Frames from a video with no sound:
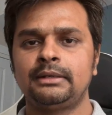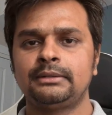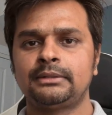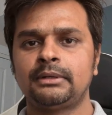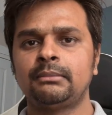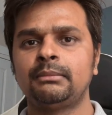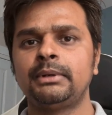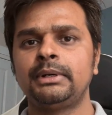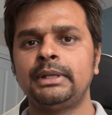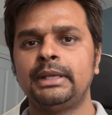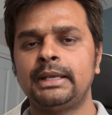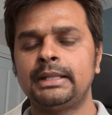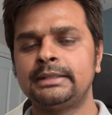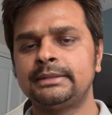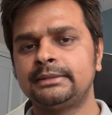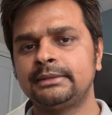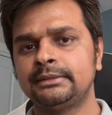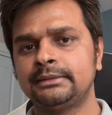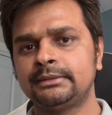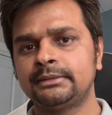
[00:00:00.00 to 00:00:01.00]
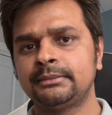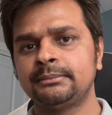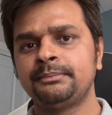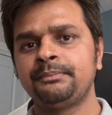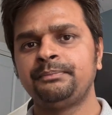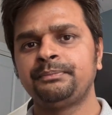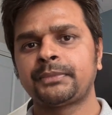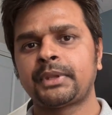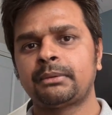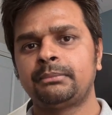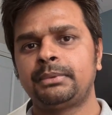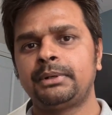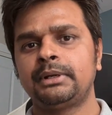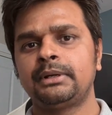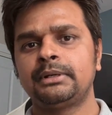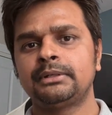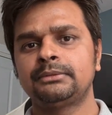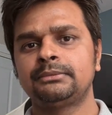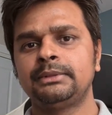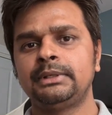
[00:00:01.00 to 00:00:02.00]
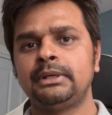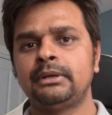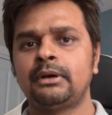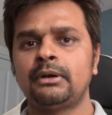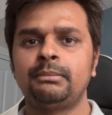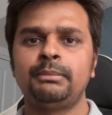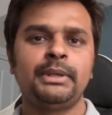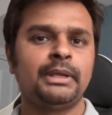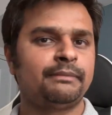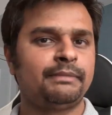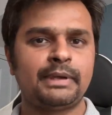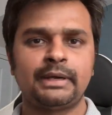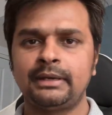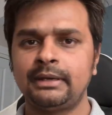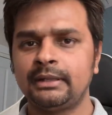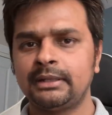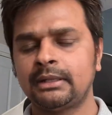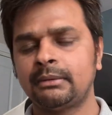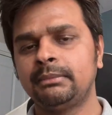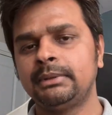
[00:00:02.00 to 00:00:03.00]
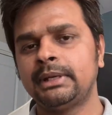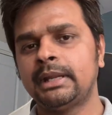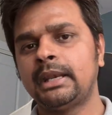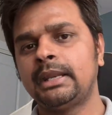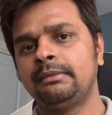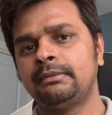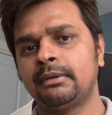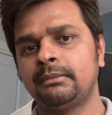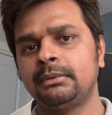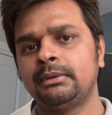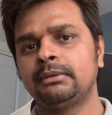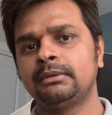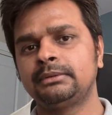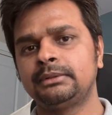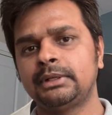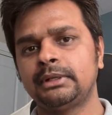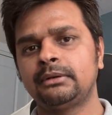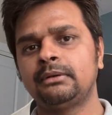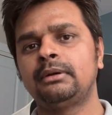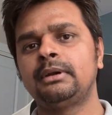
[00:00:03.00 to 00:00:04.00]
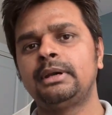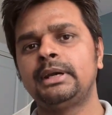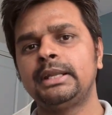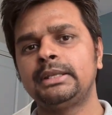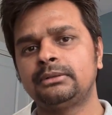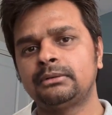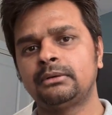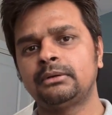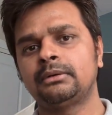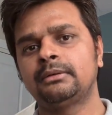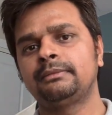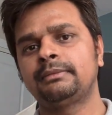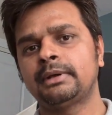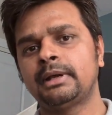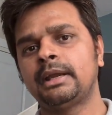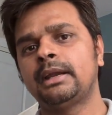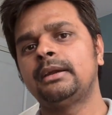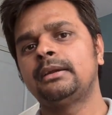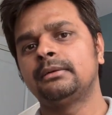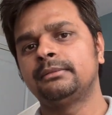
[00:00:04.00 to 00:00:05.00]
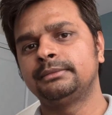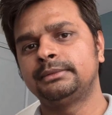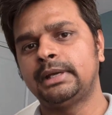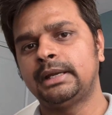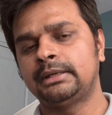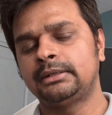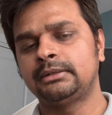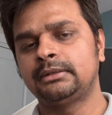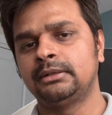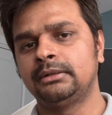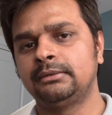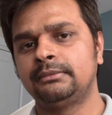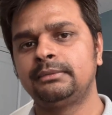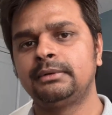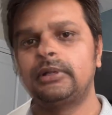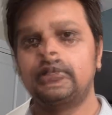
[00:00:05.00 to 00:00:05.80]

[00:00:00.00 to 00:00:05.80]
somebody else's prayers will not be affecting them in any way because they are already sort of ahead of that curve.